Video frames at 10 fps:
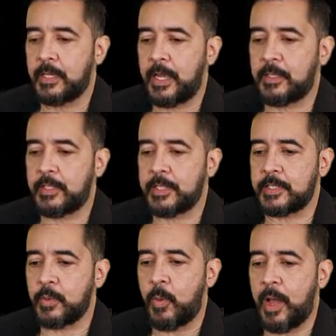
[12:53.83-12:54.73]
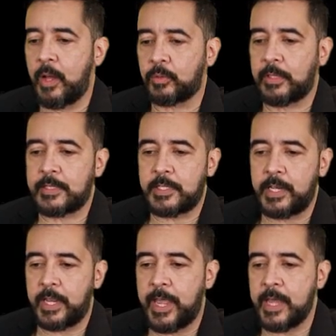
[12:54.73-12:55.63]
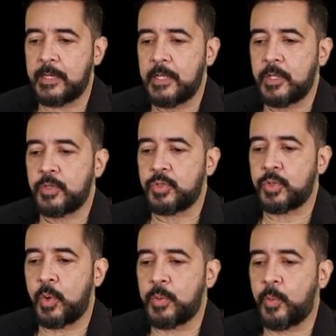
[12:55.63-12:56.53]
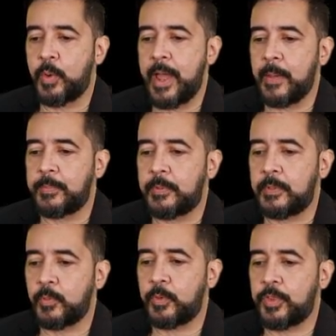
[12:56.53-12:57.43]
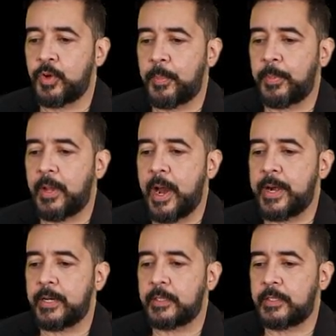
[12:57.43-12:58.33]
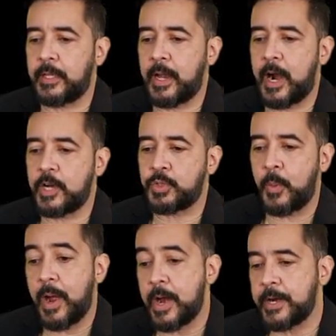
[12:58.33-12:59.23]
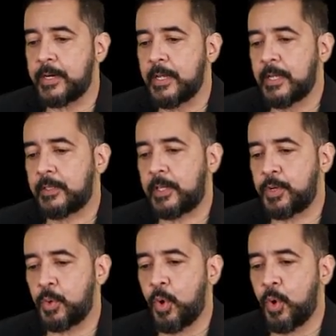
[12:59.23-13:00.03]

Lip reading: and distal out. Let's see it again. So you grab with your plier the arch wire, then you